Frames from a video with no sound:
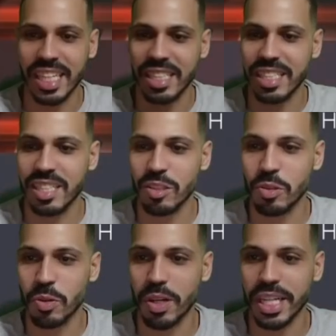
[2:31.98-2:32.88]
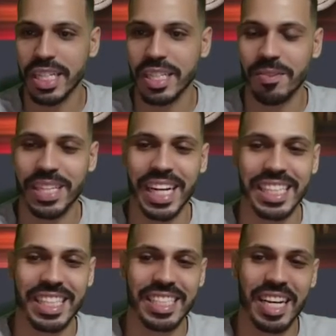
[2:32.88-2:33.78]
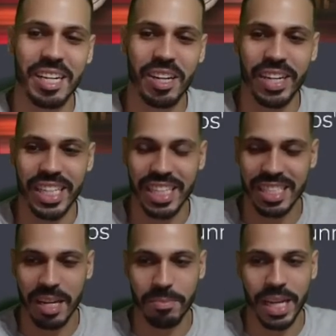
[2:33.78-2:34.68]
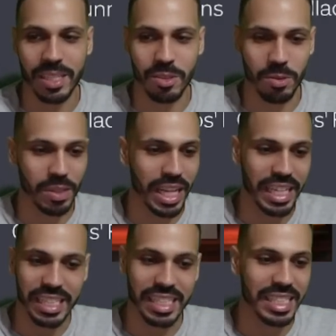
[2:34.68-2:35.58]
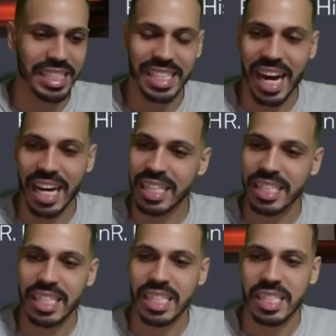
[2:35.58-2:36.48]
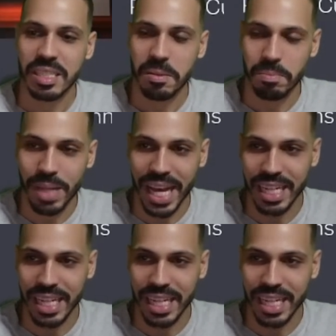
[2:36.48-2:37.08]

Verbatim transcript: Detroit, we got the top. All right, that's not bad too. That is not bad.